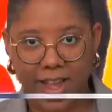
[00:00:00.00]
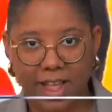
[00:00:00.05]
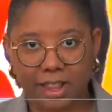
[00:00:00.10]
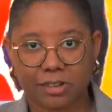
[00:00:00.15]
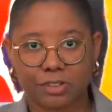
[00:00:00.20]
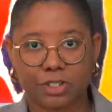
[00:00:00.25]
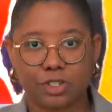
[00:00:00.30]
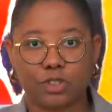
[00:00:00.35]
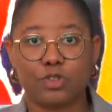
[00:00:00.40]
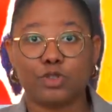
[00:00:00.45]

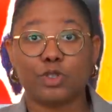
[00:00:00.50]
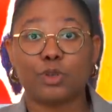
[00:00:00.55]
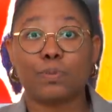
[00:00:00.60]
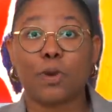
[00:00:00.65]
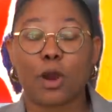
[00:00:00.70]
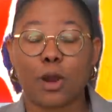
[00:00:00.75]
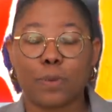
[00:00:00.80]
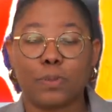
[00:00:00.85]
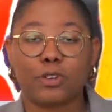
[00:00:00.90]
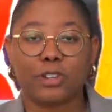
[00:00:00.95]
color is to use a
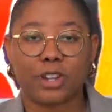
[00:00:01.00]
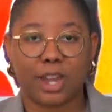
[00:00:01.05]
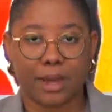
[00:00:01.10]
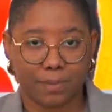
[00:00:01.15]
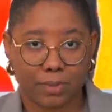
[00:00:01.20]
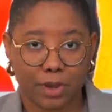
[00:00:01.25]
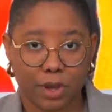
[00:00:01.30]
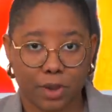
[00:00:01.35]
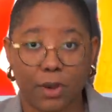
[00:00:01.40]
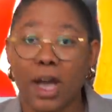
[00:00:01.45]
purple
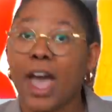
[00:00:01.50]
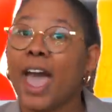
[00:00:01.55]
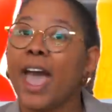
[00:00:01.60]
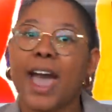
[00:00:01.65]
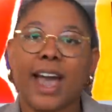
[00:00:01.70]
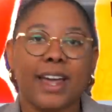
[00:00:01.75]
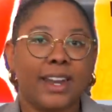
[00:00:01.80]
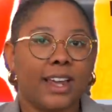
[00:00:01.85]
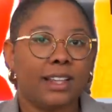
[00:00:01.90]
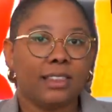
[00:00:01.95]
shampoo.
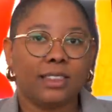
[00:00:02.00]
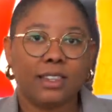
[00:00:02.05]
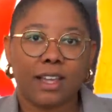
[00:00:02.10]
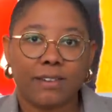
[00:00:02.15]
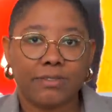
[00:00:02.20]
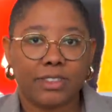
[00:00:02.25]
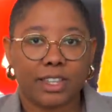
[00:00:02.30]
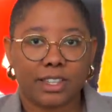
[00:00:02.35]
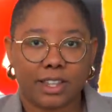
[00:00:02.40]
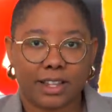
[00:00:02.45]
And I
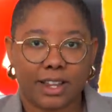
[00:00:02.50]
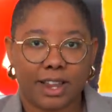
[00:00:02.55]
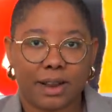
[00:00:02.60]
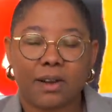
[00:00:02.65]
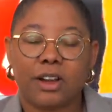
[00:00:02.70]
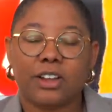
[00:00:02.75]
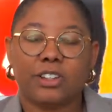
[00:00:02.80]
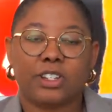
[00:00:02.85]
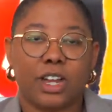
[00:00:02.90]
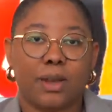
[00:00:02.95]
love this
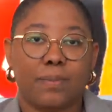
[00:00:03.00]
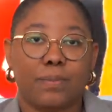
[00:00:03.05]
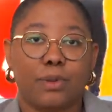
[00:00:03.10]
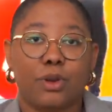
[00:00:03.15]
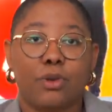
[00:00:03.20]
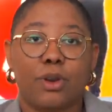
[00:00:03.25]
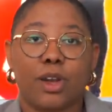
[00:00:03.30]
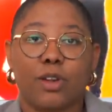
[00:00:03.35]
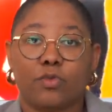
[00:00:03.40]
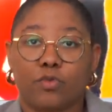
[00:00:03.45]
Clairol
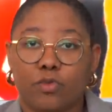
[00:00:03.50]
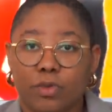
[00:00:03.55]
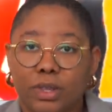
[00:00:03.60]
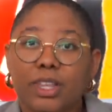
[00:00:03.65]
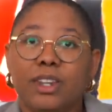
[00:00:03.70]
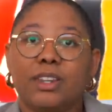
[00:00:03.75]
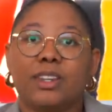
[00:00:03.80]
shampoo. It really